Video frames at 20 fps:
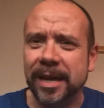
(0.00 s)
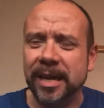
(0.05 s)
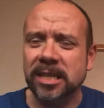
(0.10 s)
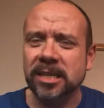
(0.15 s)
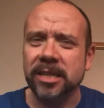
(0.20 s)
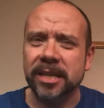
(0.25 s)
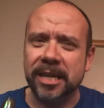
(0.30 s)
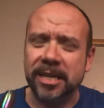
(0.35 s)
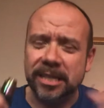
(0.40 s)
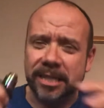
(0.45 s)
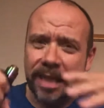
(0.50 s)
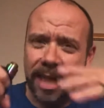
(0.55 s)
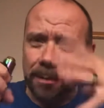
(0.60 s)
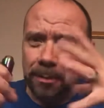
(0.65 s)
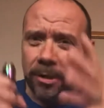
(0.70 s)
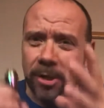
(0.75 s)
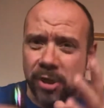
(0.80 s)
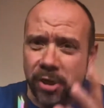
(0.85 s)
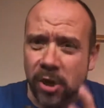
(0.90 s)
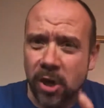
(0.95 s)
It's
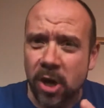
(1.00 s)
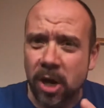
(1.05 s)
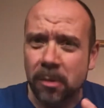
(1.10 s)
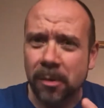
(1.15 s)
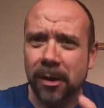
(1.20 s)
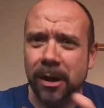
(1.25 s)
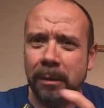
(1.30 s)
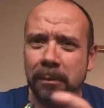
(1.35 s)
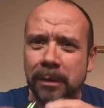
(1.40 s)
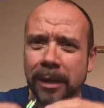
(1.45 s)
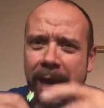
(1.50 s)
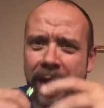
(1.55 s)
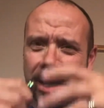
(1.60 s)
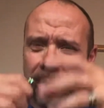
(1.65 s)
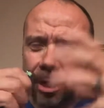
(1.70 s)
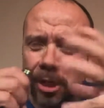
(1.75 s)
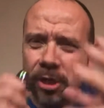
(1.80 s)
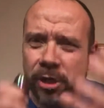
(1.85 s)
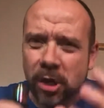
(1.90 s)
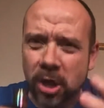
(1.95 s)
lemon sherbet. I'm
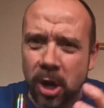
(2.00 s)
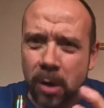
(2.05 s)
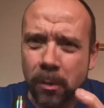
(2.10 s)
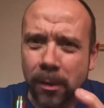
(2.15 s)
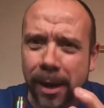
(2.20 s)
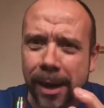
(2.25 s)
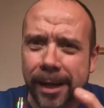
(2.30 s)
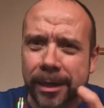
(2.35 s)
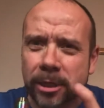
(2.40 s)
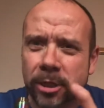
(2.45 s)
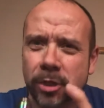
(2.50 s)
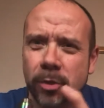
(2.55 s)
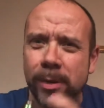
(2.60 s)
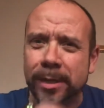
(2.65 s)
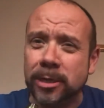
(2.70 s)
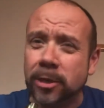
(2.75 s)
getting the sherbet edge to it.